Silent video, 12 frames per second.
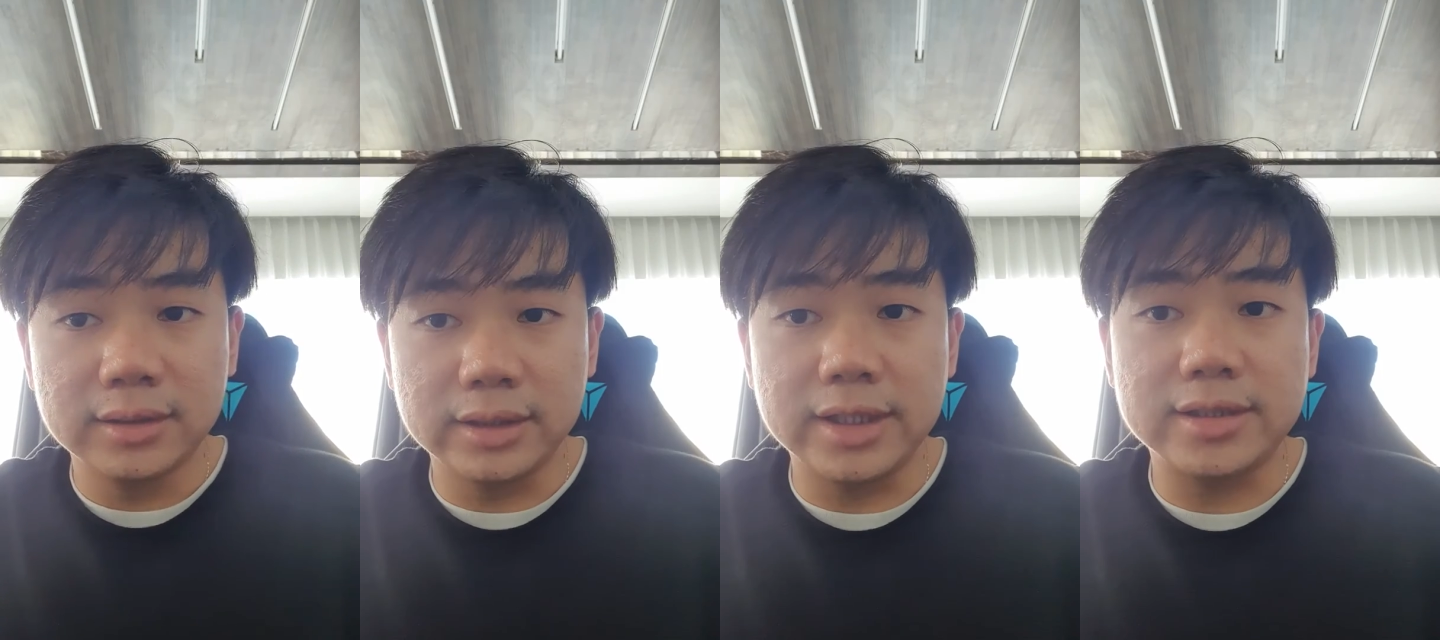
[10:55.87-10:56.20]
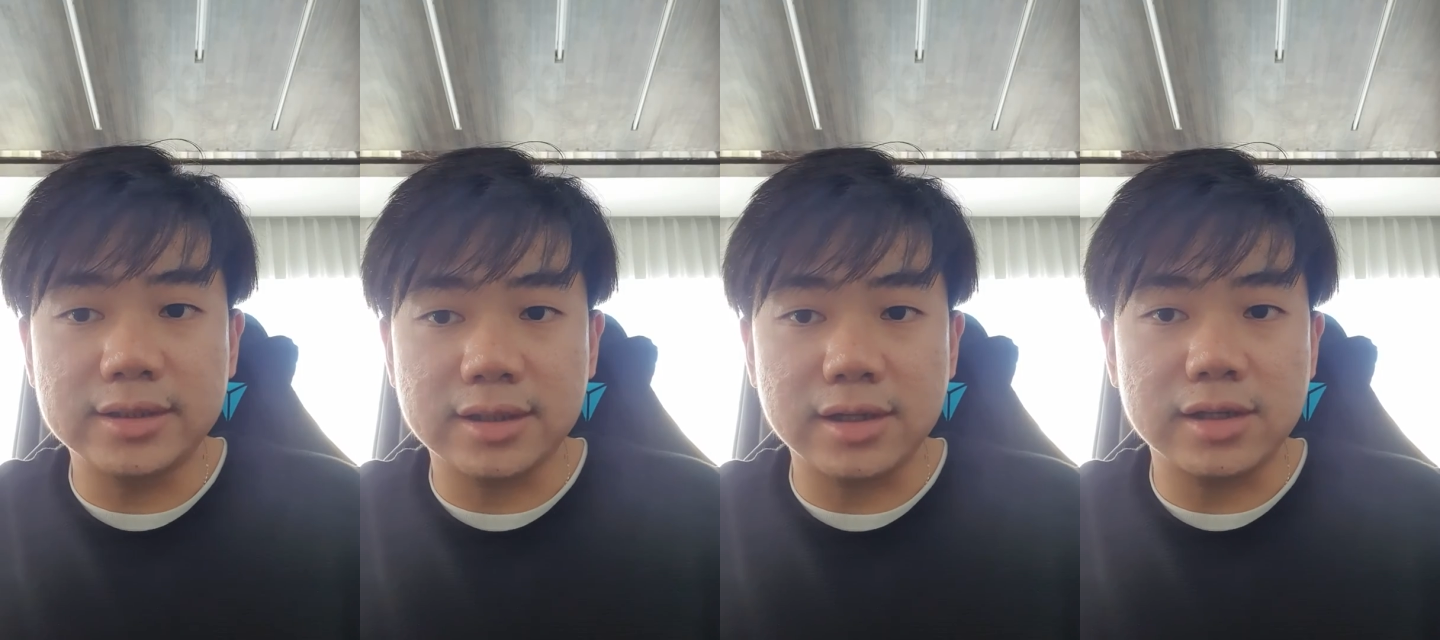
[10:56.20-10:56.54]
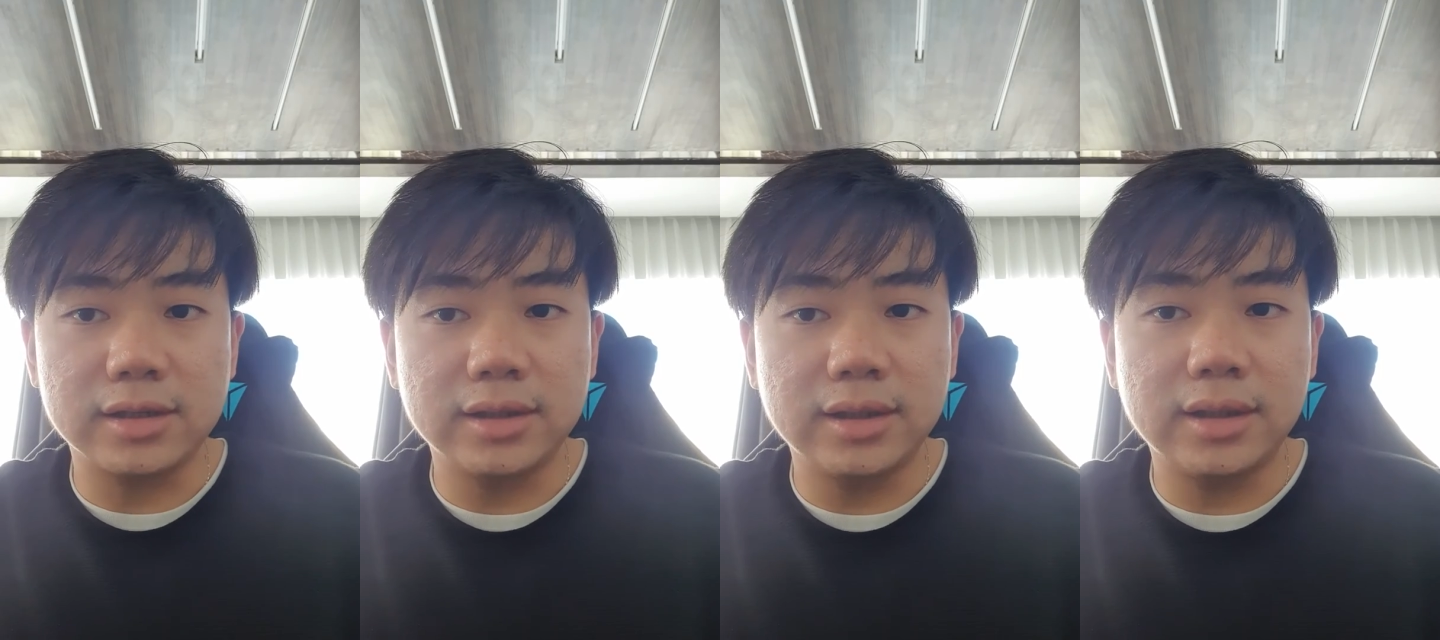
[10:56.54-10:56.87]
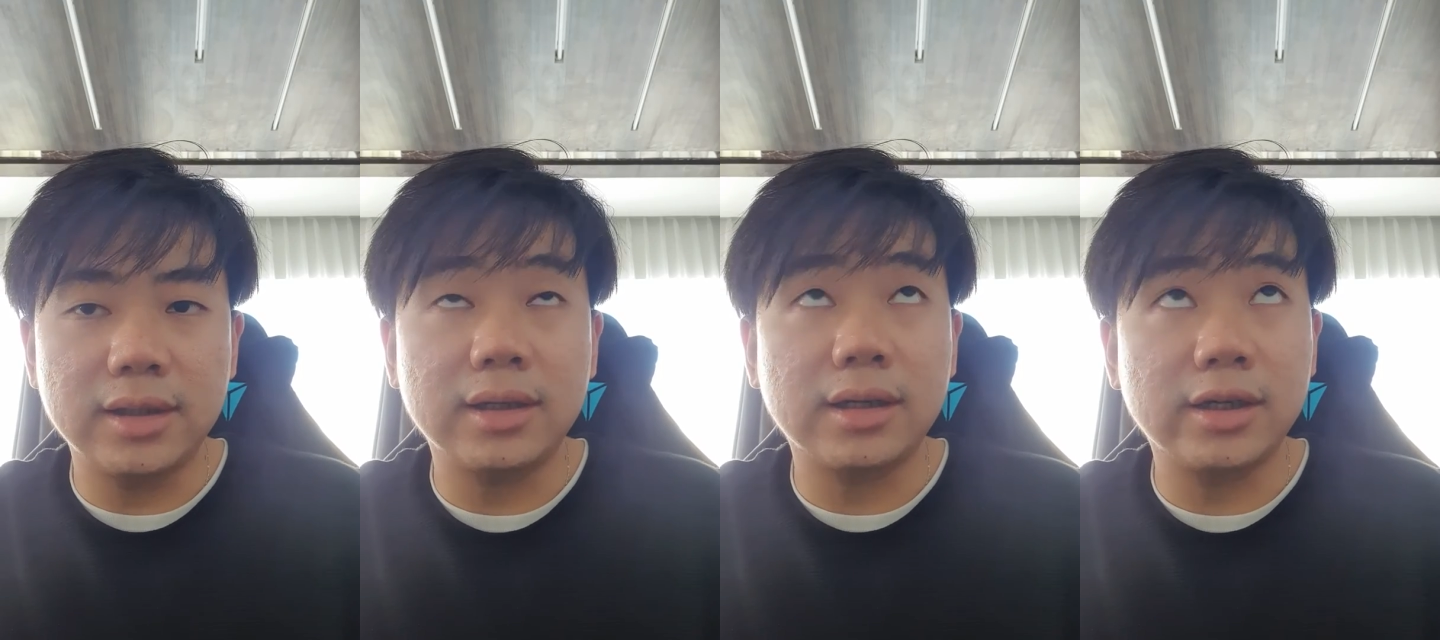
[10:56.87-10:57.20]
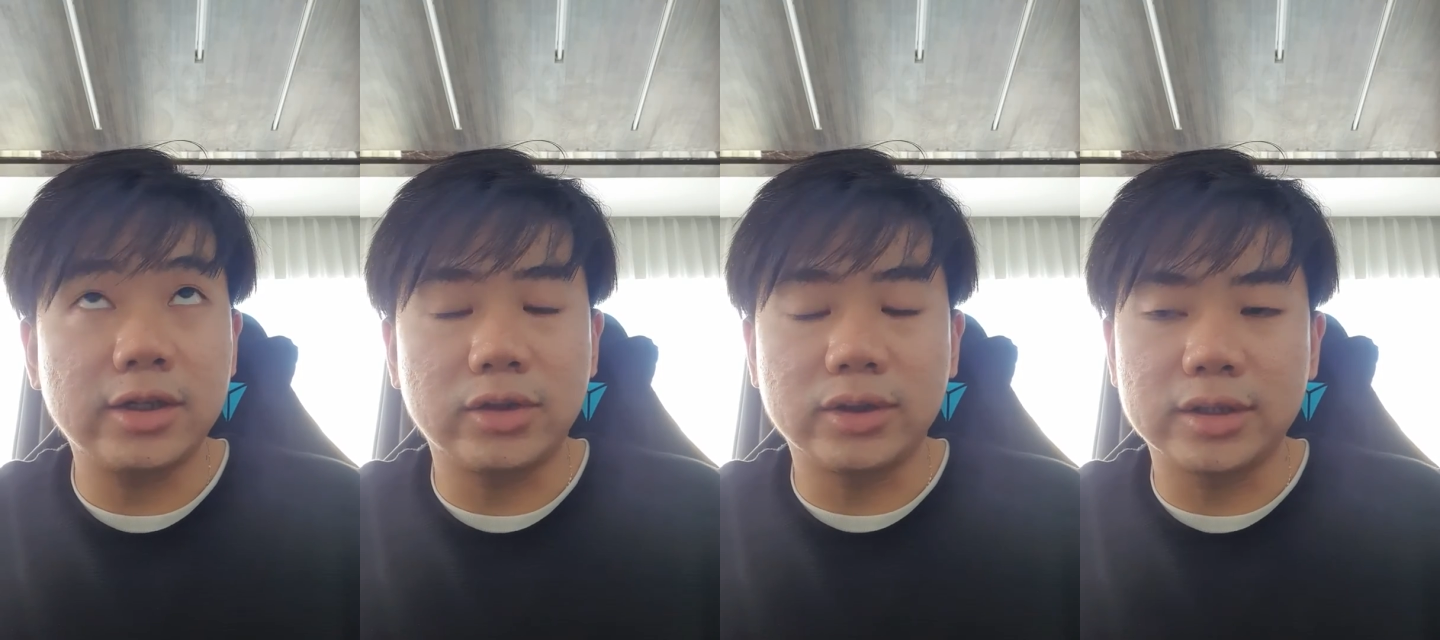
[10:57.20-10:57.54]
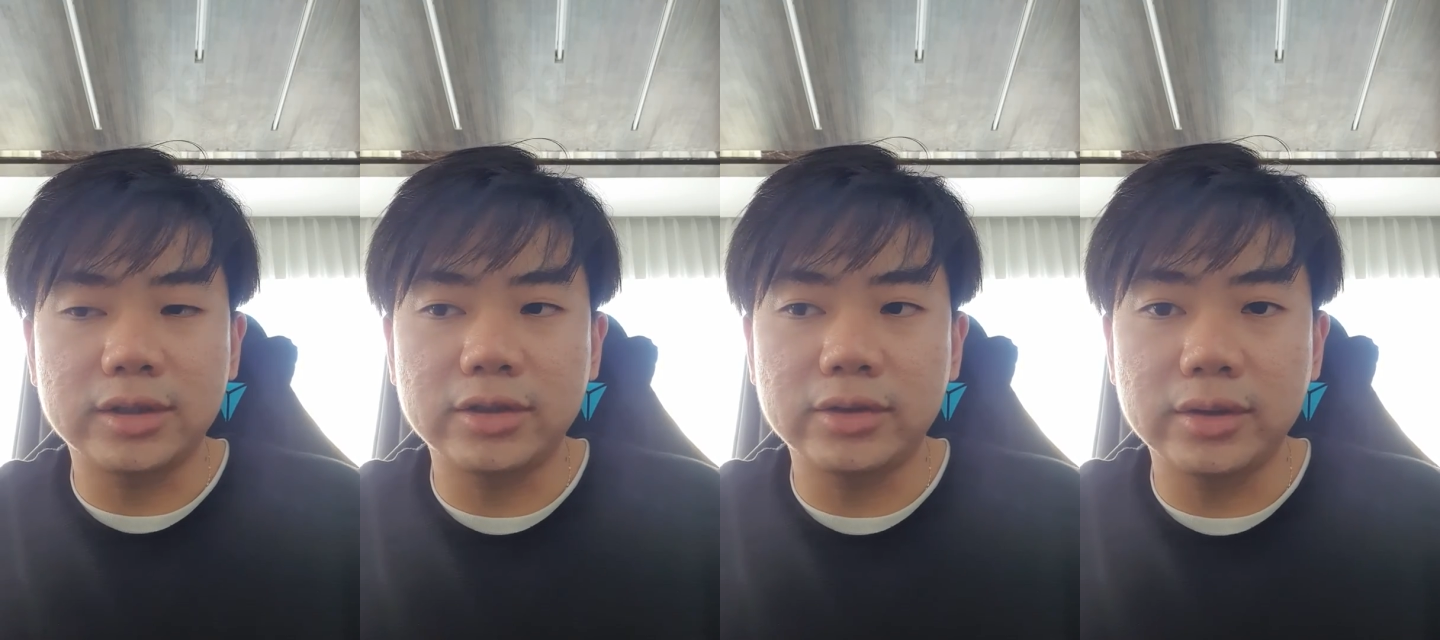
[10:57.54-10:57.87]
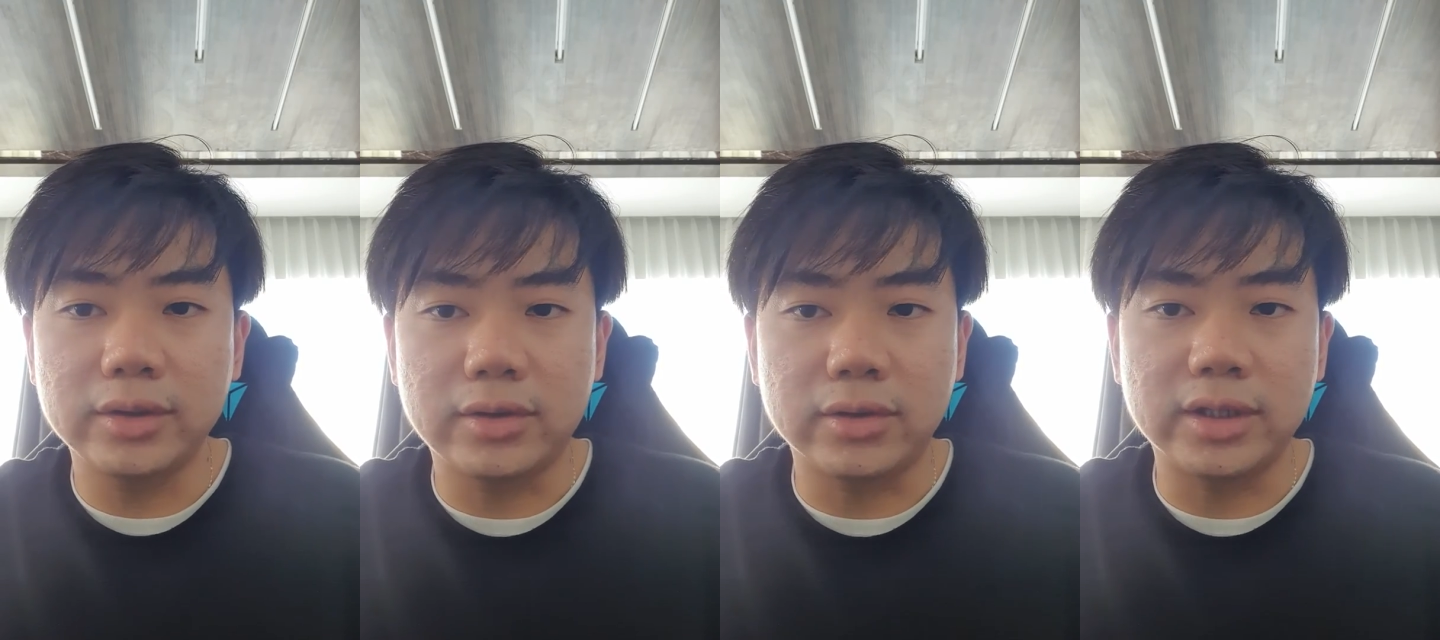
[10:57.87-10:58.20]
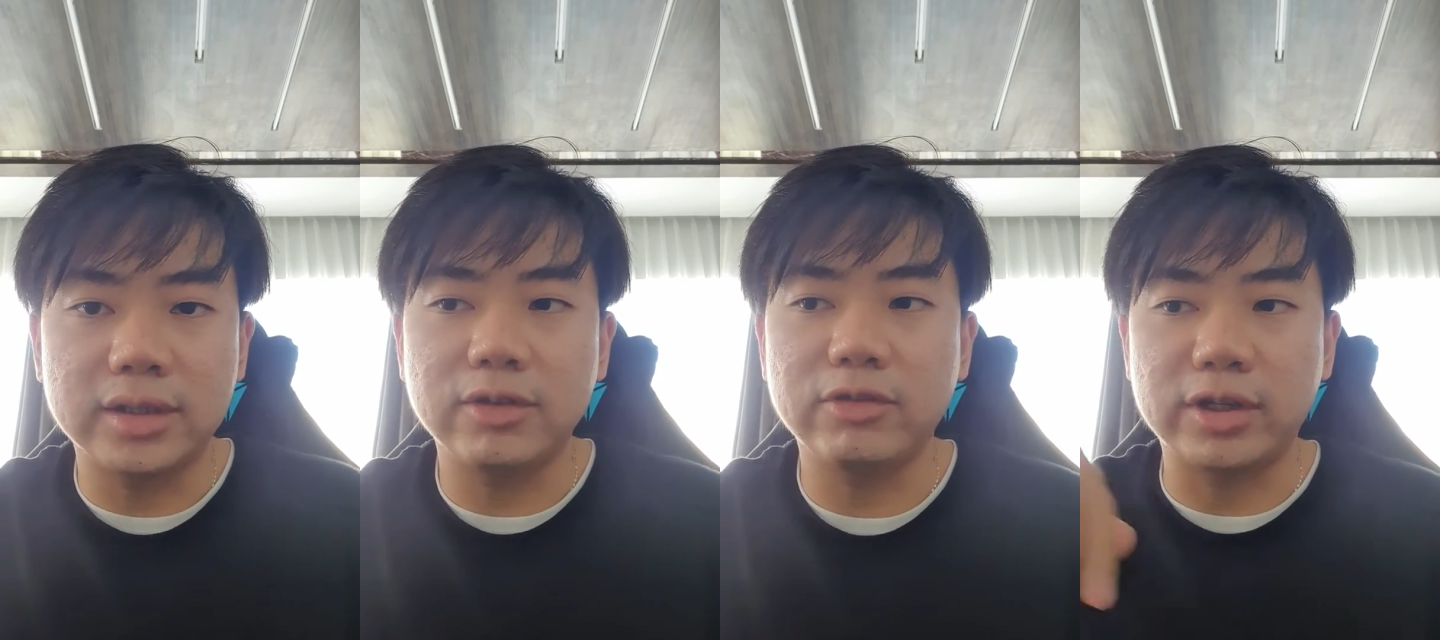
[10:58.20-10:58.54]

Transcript: These secondary connecting